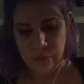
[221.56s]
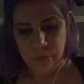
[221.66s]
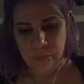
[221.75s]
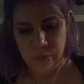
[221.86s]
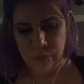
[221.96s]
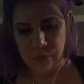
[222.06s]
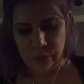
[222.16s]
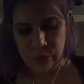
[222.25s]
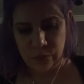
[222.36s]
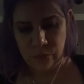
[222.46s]

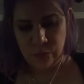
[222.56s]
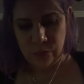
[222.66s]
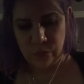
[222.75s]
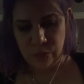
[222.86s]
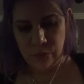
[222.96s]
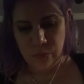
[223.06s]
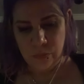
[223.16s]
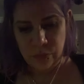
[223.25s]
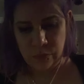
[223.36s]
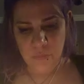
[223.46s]

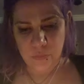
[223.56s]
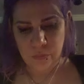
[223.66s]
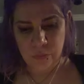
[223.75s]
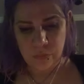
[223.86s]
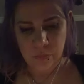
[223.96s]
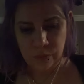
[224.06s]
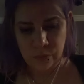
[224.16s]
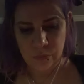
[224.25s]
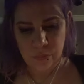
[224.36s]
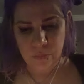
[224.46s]

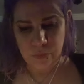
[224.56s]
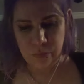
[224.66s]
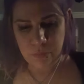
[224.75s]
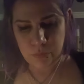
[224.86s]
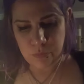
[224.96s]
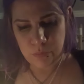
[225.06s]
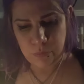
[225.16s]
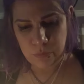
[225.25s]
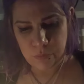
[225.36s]
(silence)